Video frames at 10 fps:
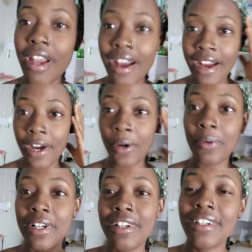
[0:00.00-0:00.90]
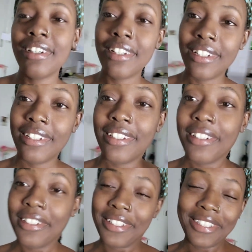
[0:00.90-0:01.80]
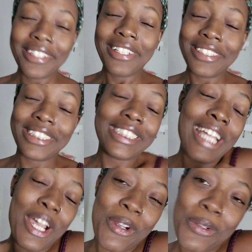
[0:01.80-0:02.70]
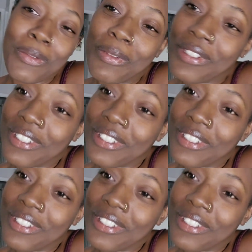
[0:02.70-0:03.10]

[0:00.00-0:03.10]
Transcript: how... just how